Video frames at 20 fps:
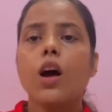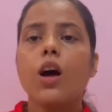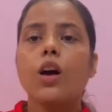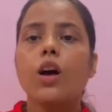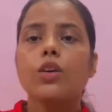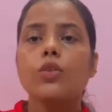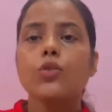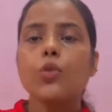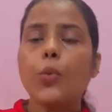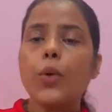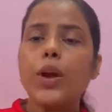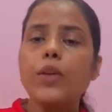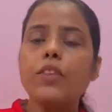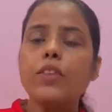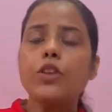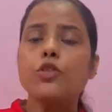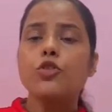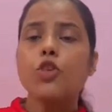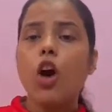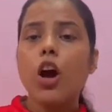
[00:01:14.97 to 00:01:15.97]
So when
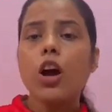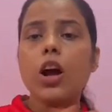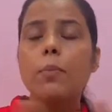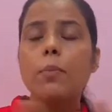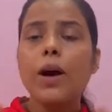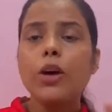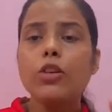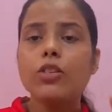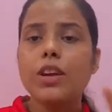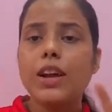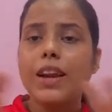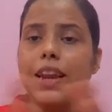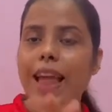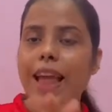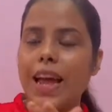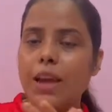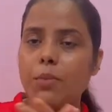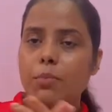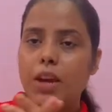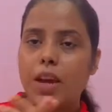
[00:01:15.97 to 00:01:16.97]
we talk about
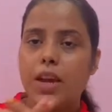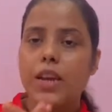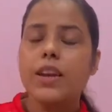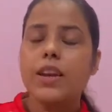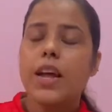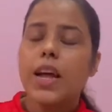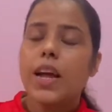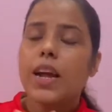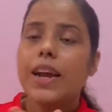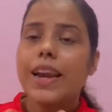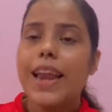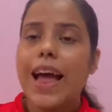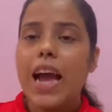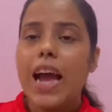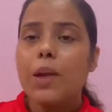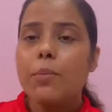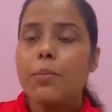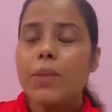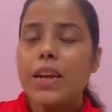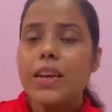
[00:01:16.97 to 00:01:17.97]
climate
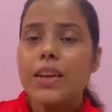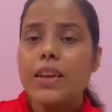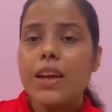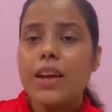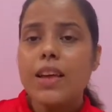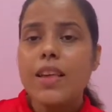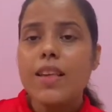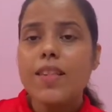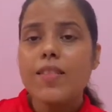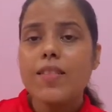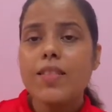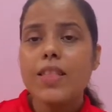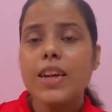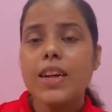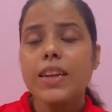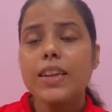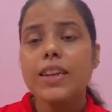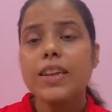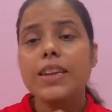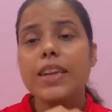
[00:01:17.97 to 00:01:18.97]
is
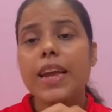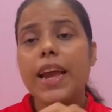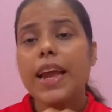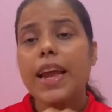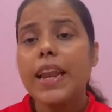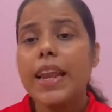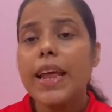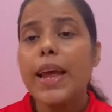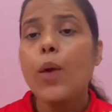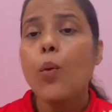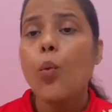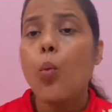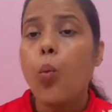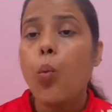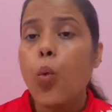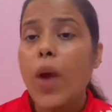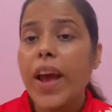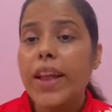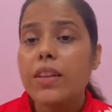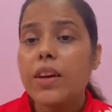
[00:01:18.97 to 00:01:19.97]
the daily
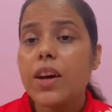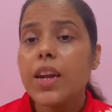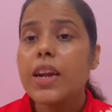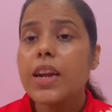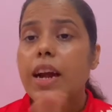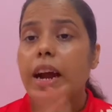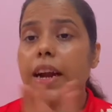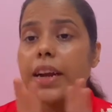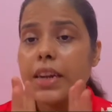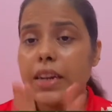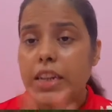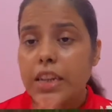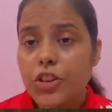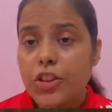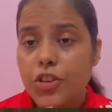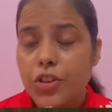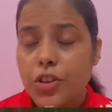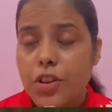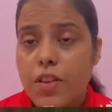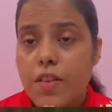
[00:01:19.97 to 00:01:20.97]
weather
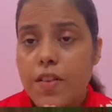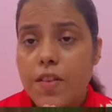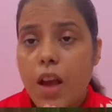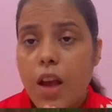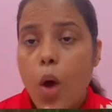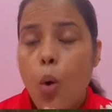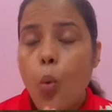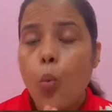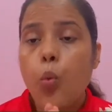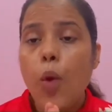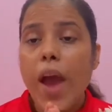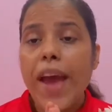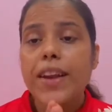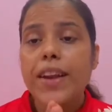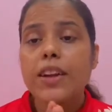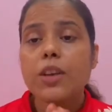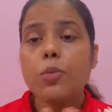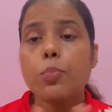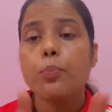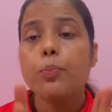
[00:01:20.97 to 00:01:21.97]
conditions when
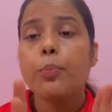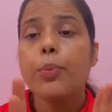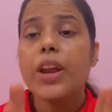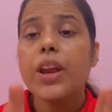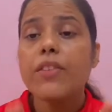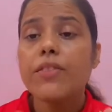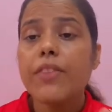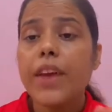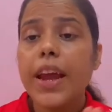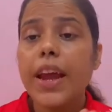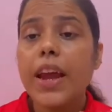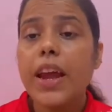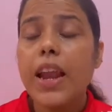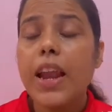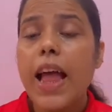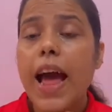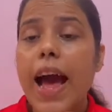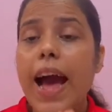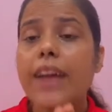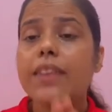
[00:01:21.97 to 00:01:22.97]
it prevail
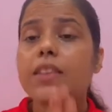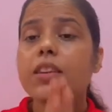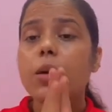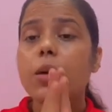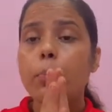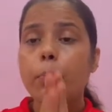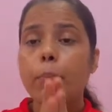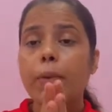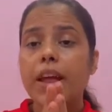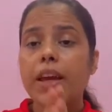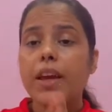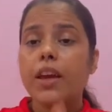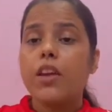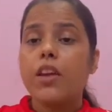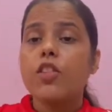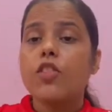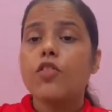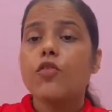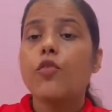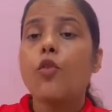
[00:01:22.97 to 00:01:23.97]
at a
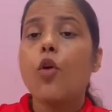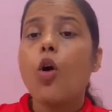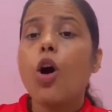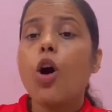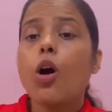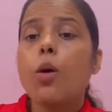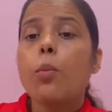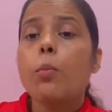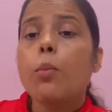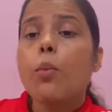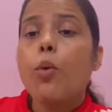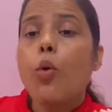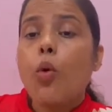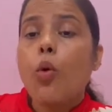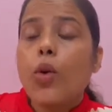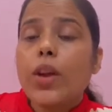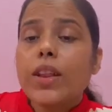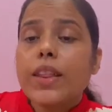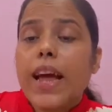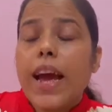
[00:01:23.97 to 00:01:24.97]
place for
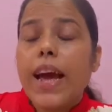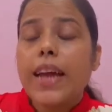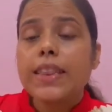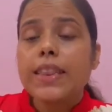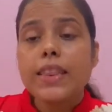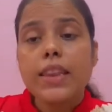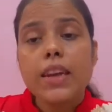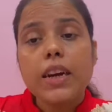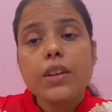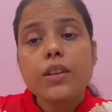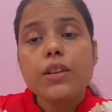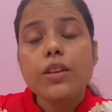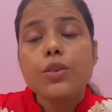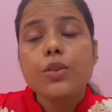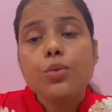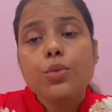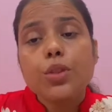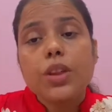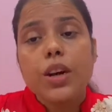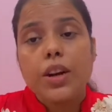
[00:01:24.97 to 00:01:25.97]
more than 30
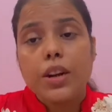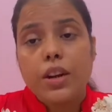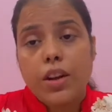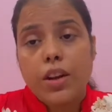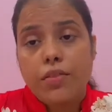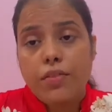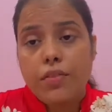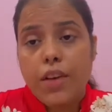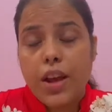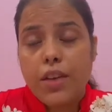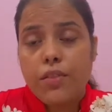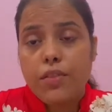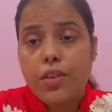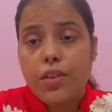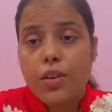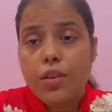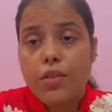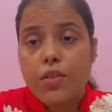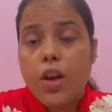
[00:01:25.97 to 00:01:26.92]
to 35 years.